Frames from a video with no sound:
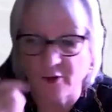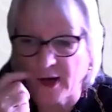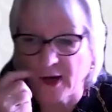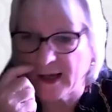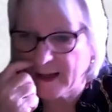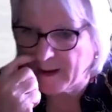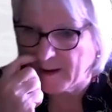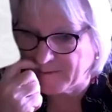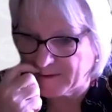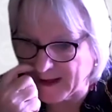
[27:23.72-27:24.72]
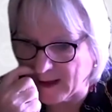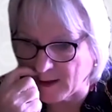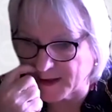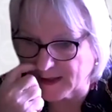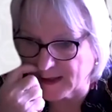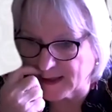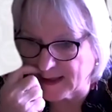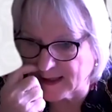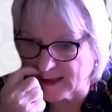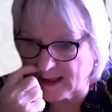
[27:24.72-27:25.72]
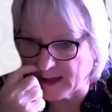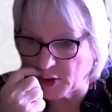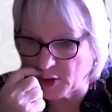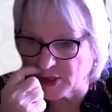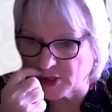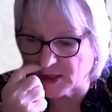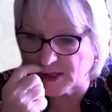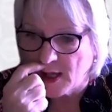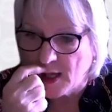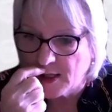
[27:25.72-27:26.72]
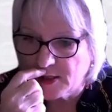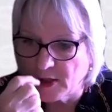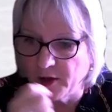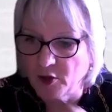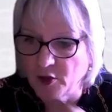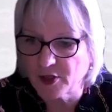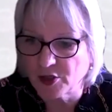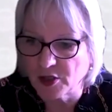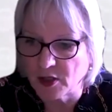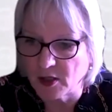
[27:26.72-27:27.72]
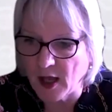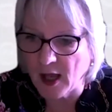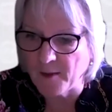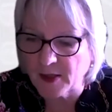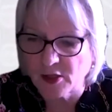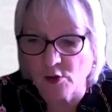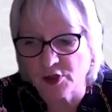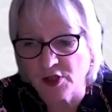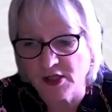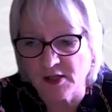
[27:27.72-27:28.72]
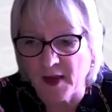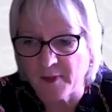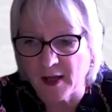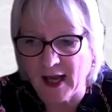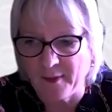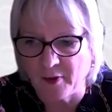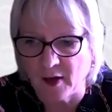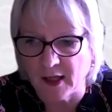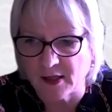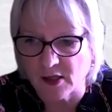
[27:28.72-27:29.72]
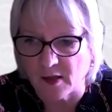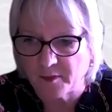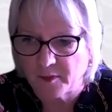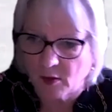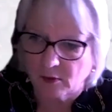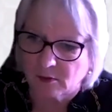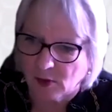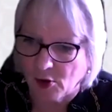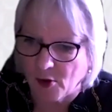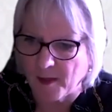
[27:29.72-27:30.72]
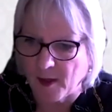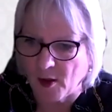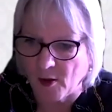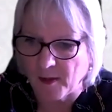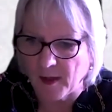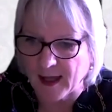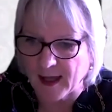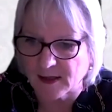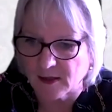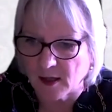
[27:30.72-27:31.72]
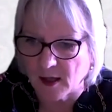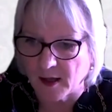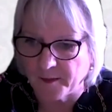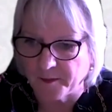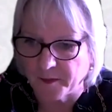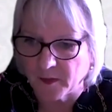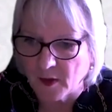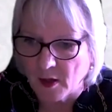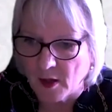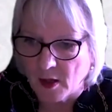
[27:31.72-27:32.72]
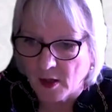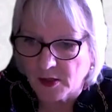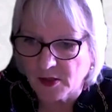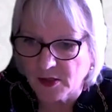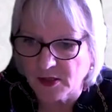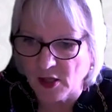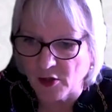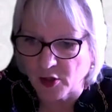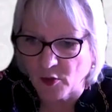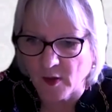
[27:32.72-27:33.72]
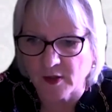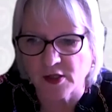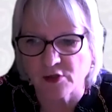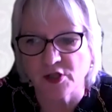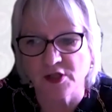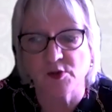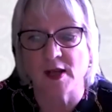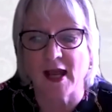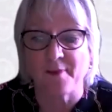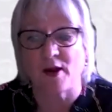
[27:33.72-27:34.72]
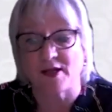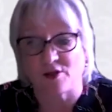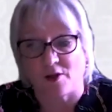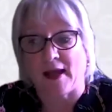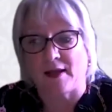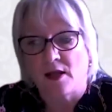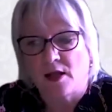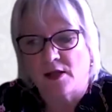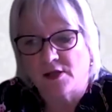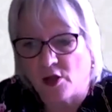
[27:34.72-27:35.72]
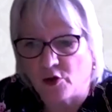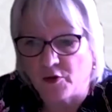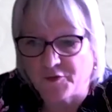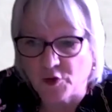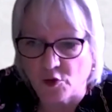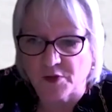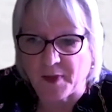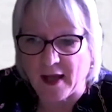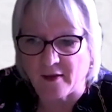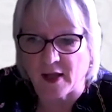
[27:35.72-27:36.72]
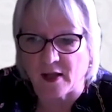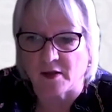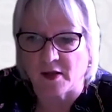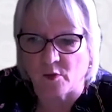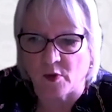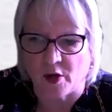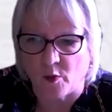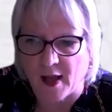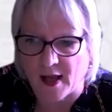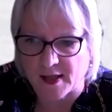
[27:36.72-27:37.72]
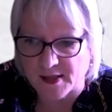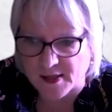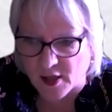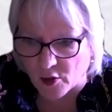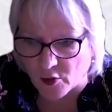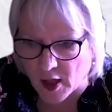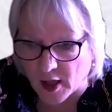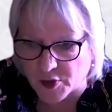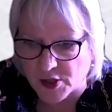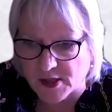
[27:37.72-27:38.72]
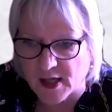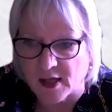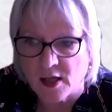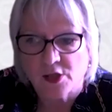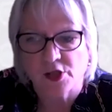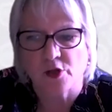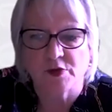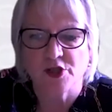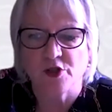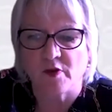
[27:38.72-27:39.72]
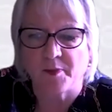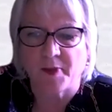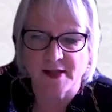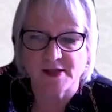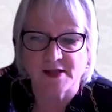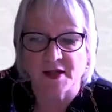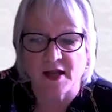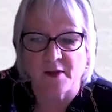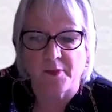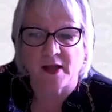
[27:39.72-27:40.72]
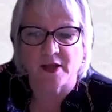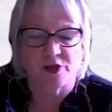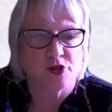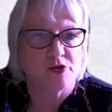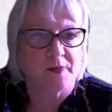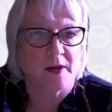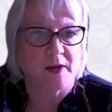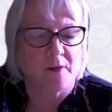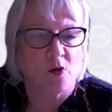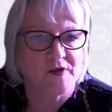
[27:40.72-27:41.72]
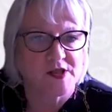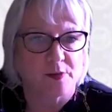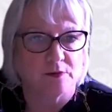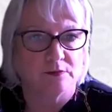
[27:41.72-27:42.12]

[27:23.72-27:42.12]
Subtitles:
hopefully that answers Lisa's questions. So another question, just to maybe elaborate on that. So just to elaborate on that, so you've talked about they weren't aware. So she's saying, so did you replace the near peer due to being more visible?